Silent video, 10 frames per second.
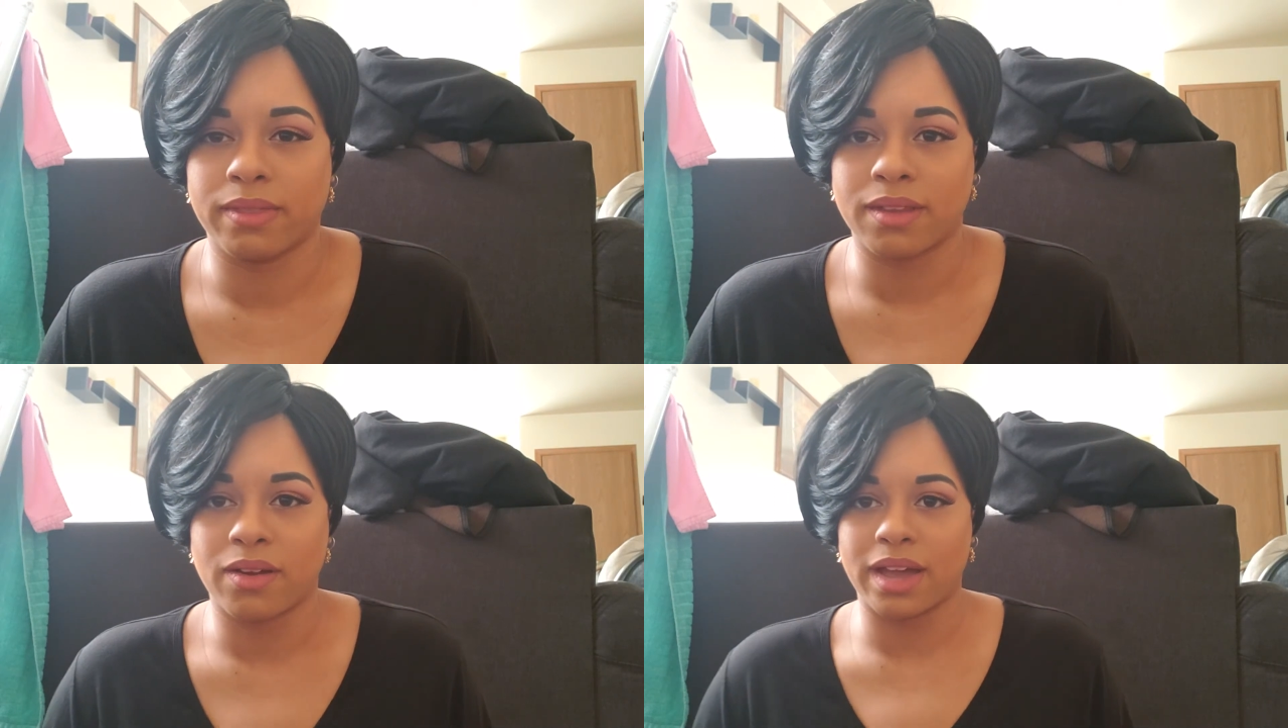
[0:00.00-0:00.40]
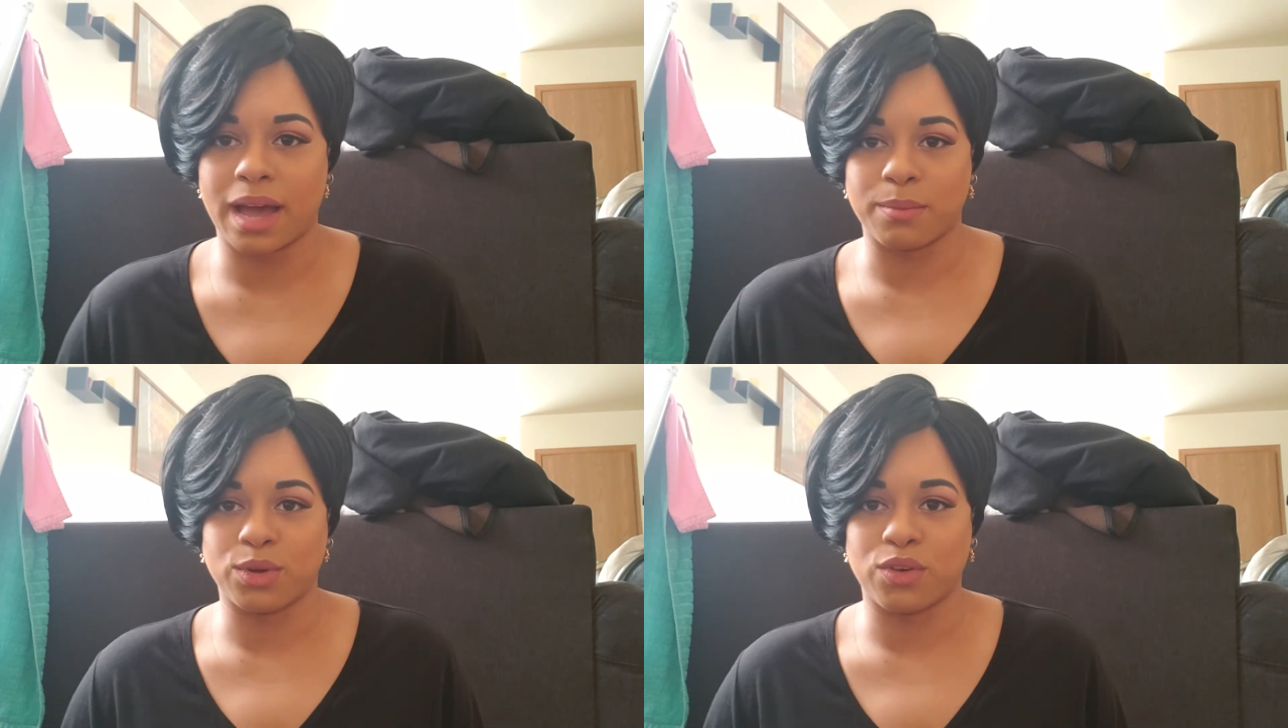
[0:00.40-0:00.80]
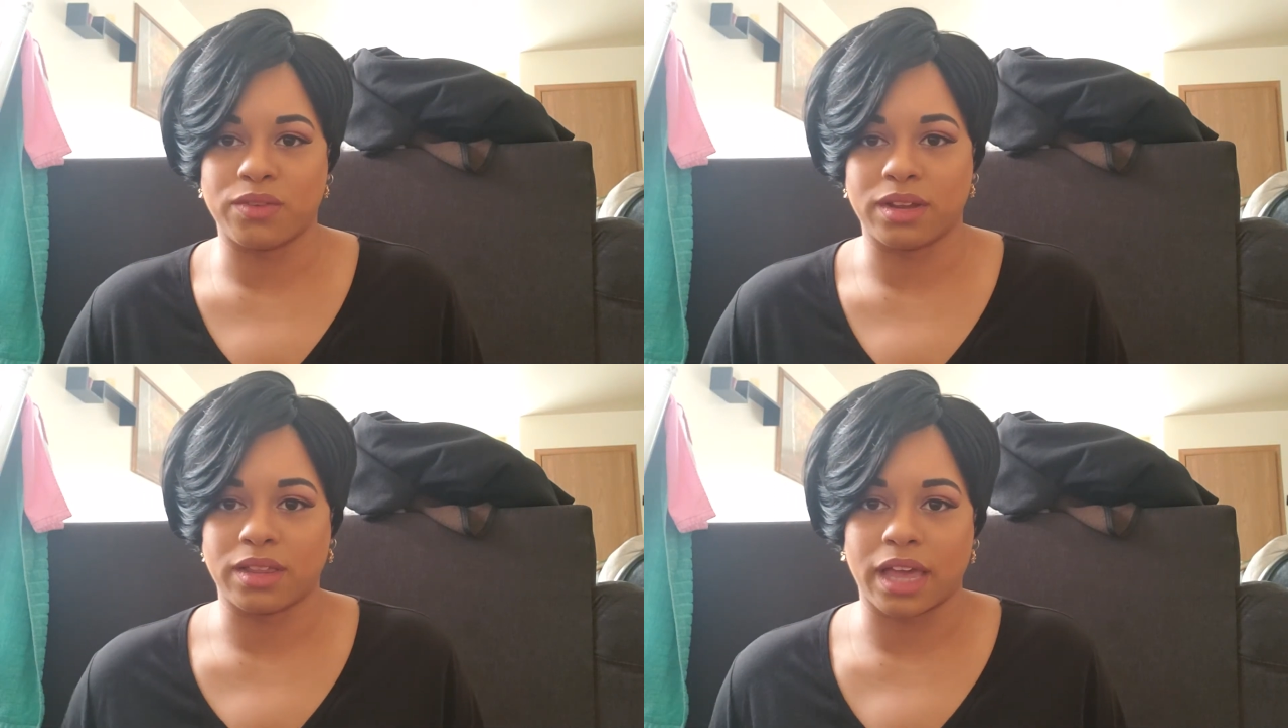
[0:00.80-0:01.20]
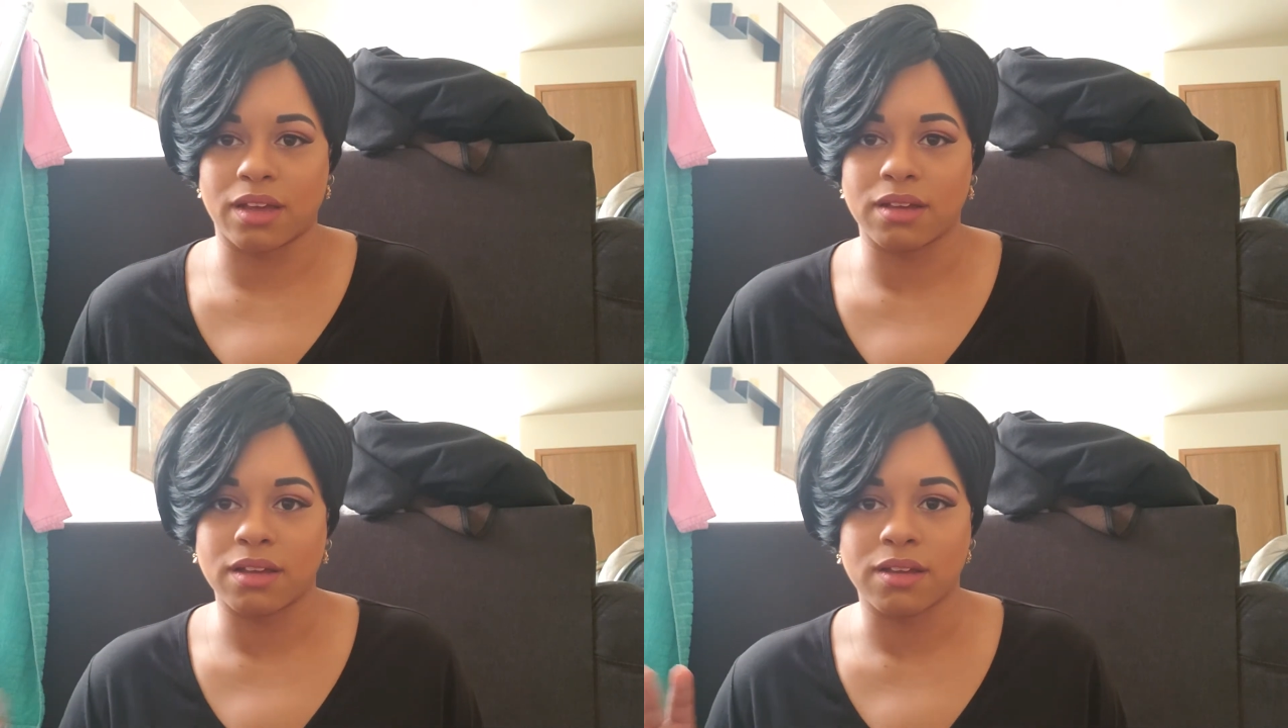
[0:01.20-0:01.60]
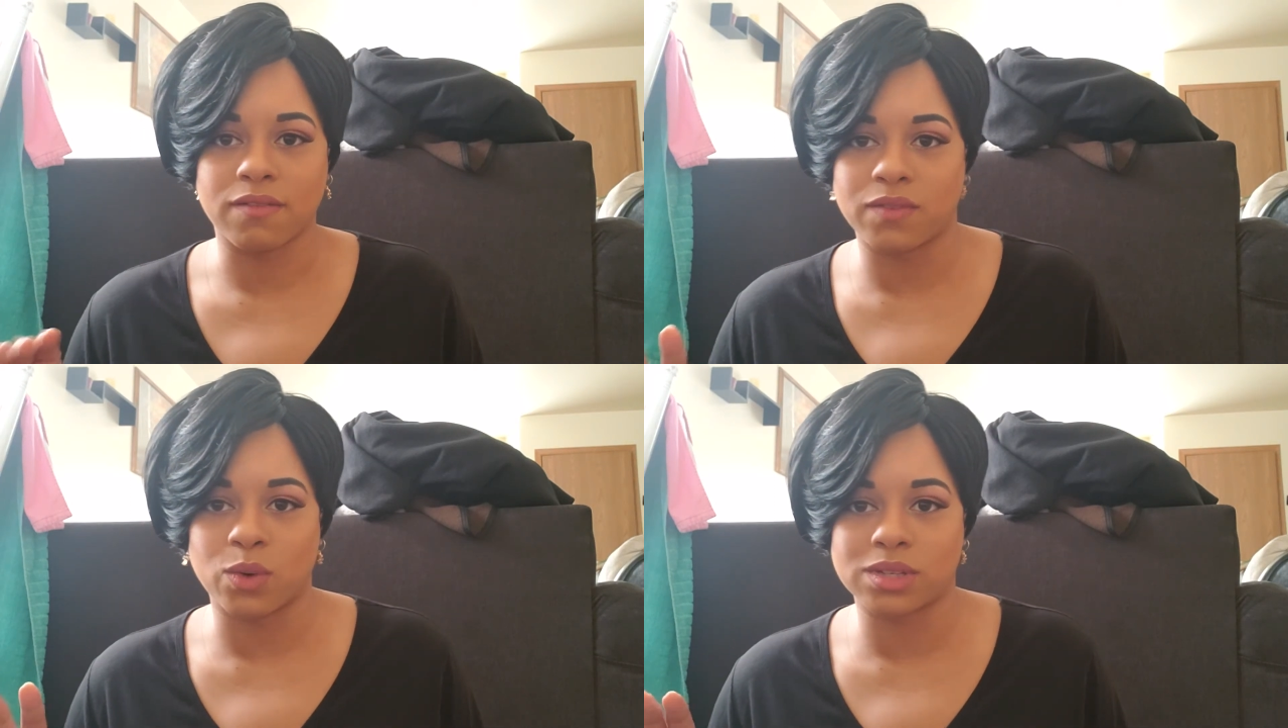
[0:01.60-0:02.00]
Oh yeah, I move and it like
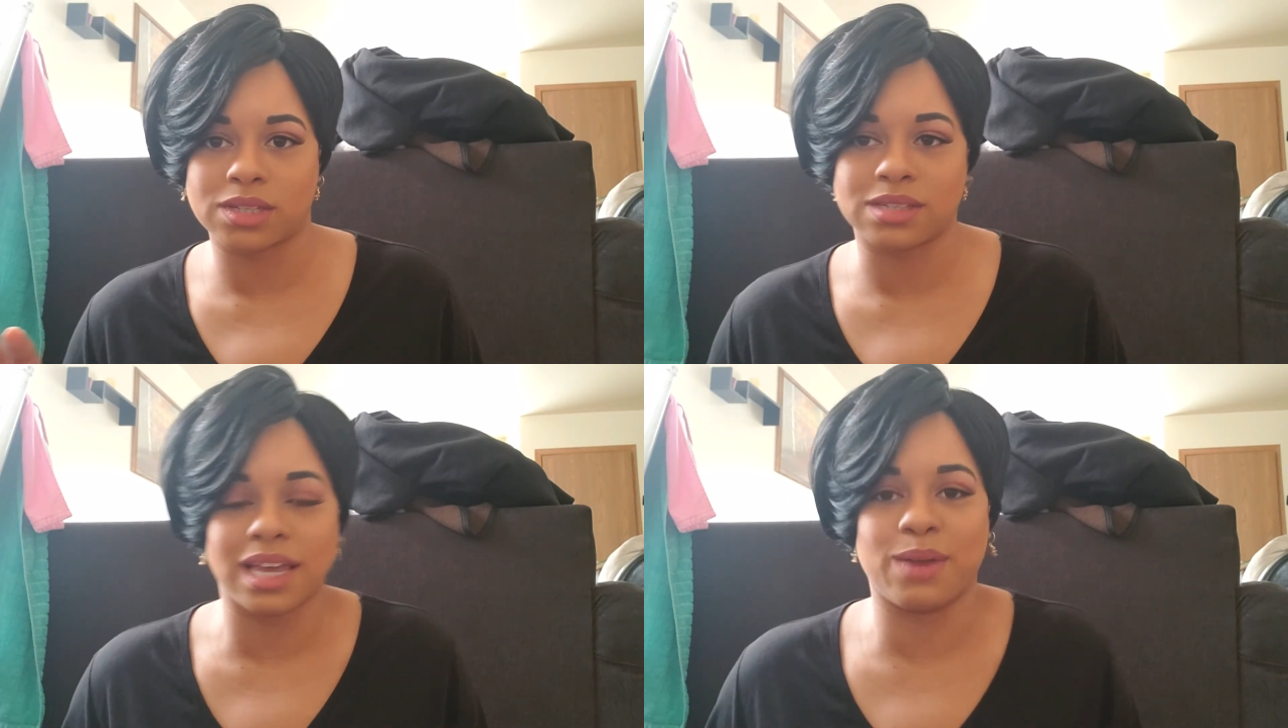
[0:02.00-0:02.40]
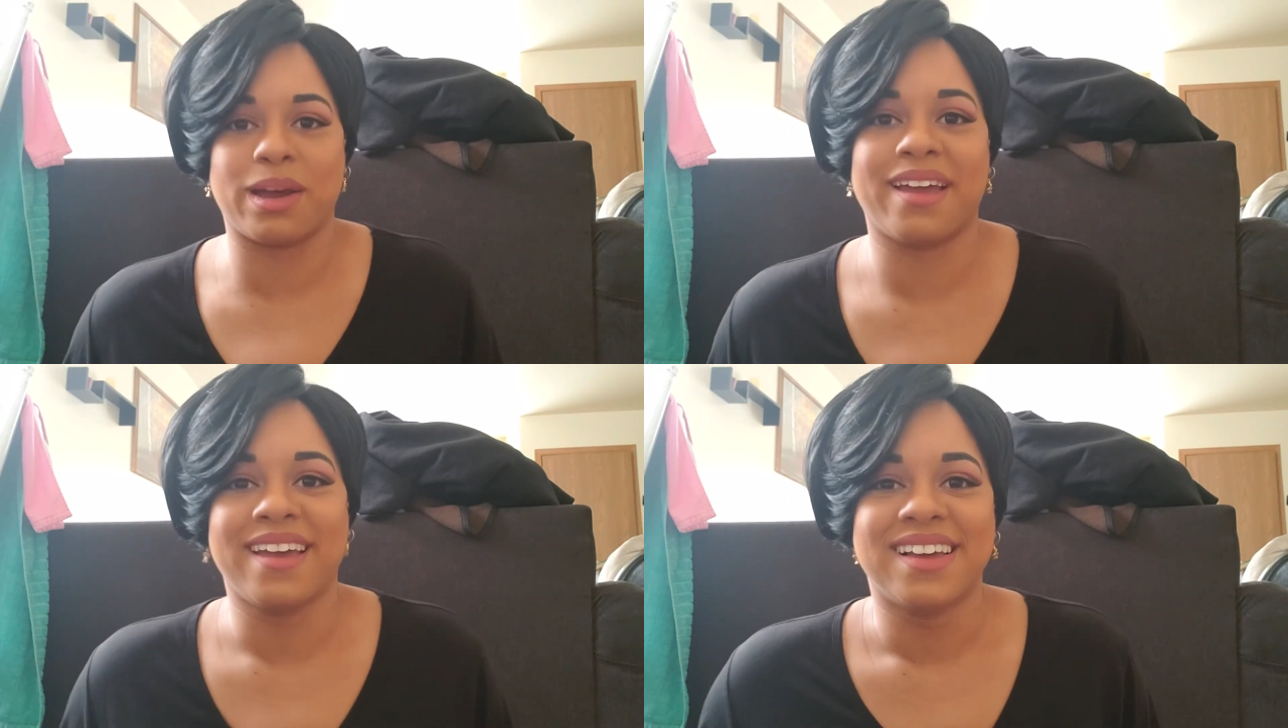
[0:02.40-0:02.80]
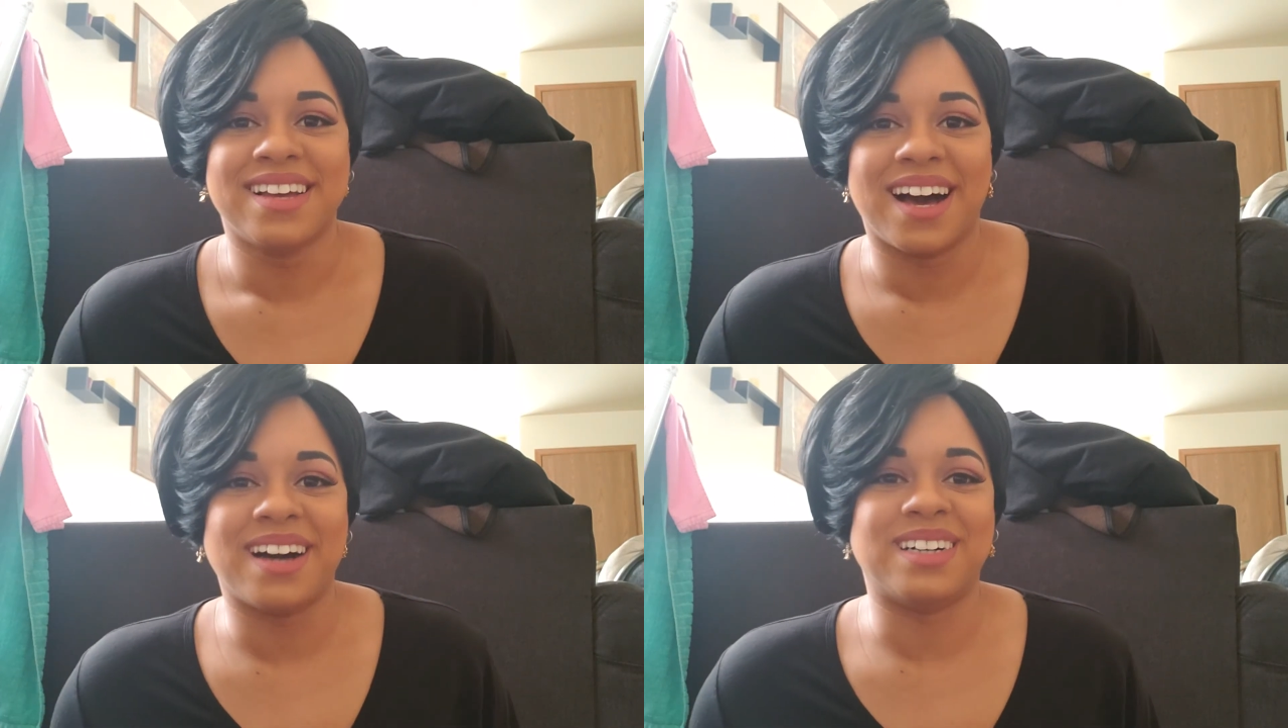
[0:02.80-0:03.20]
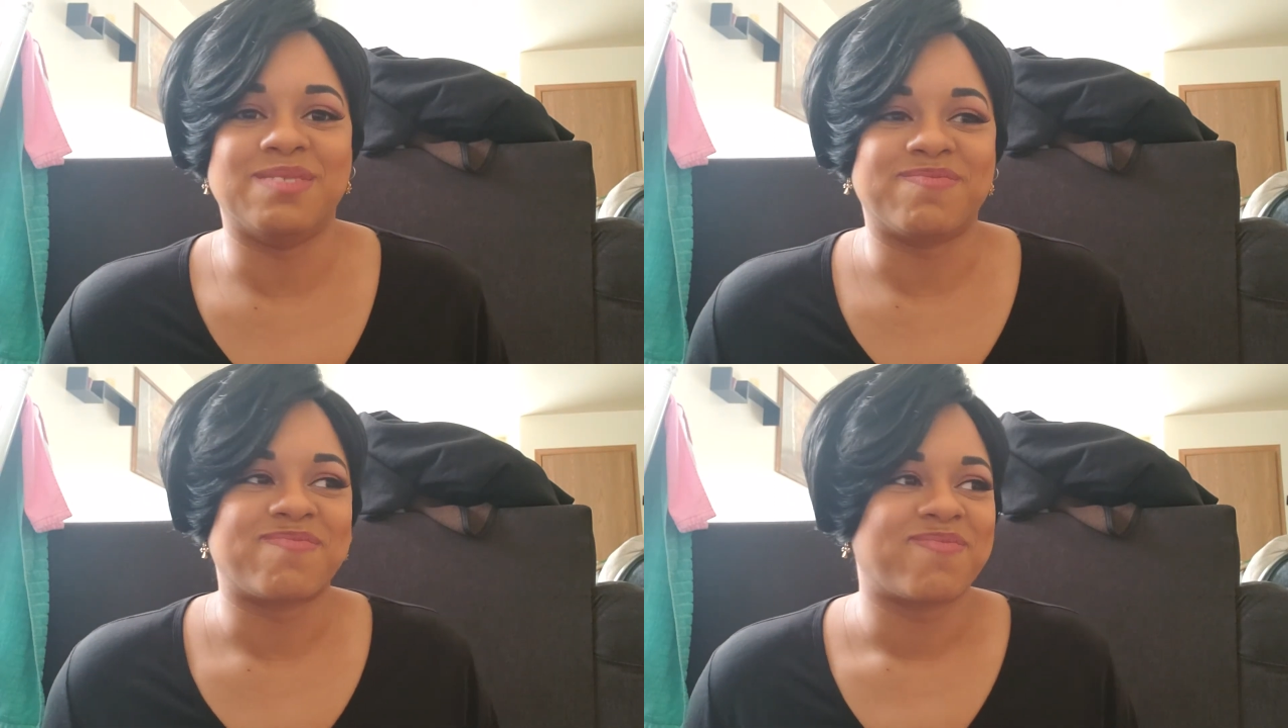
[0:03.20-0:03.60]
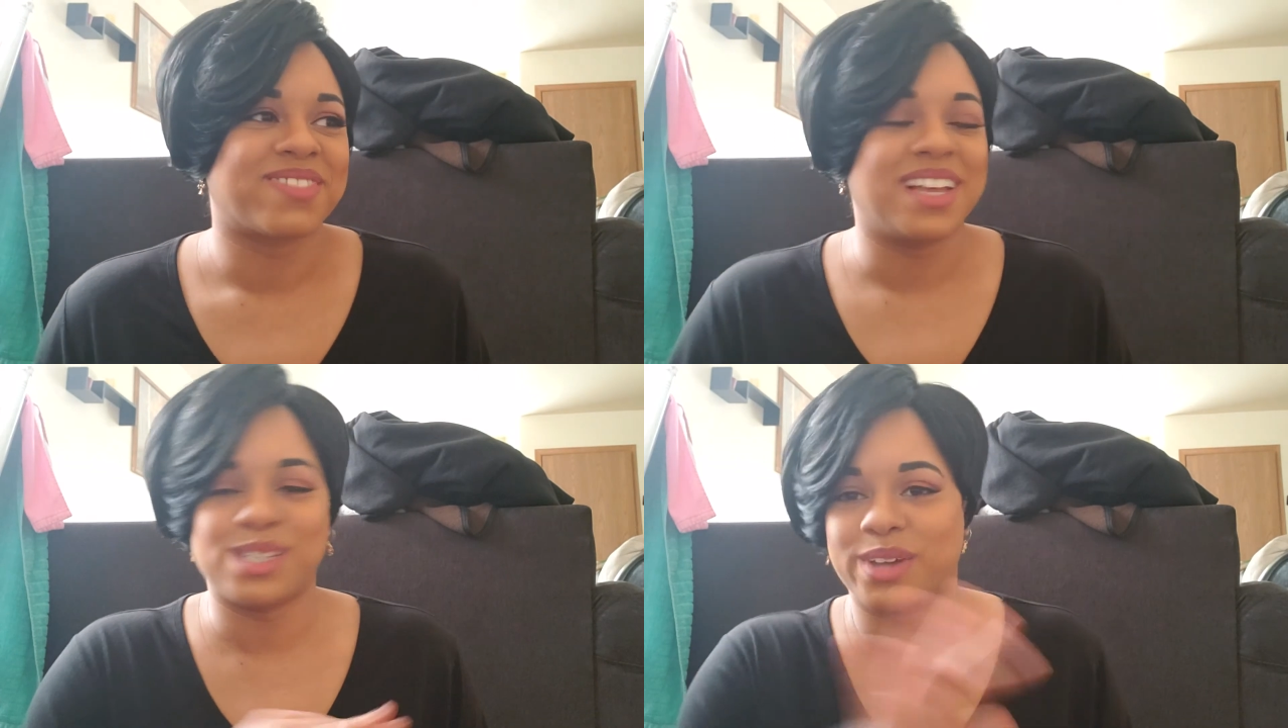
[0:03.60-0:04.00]
focuses. Anyway,
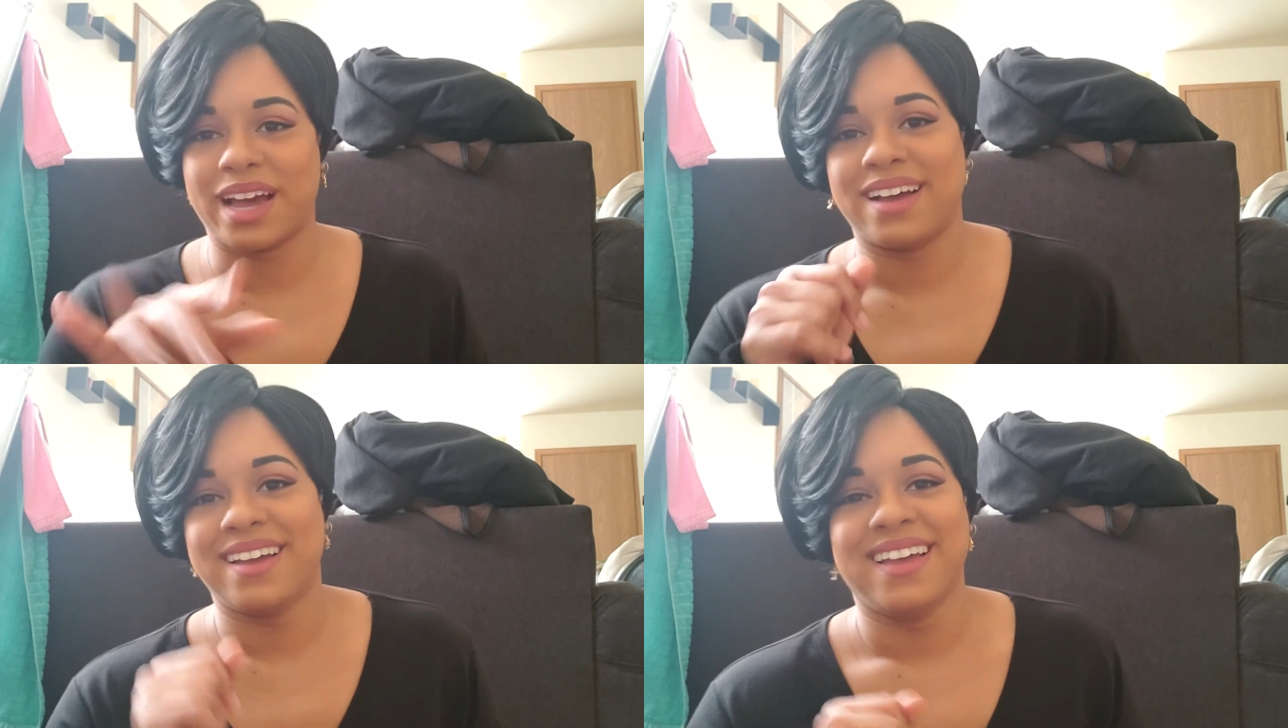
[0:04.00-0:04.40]
so yeah.